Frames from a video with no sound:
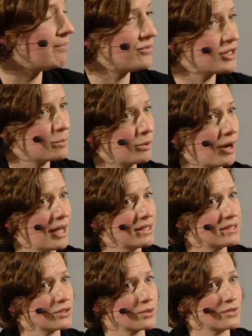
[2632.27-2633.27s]
um,
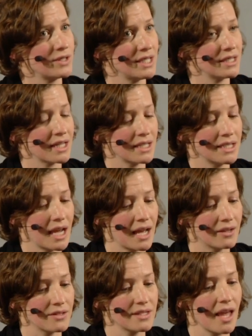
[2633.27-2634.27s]
depressed sort of seaside
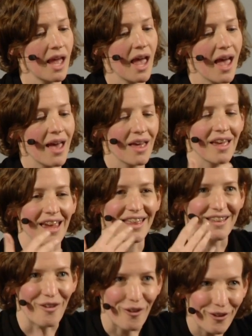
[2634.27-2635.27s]
towns
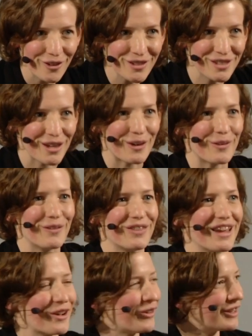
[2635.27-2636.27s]
it also
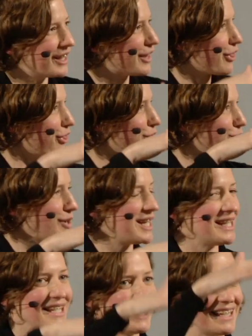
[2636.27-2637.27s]
they're calling it
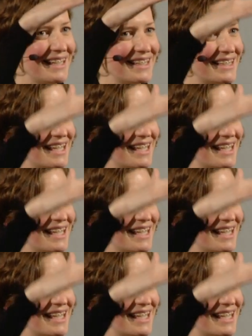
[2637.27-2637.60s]
3D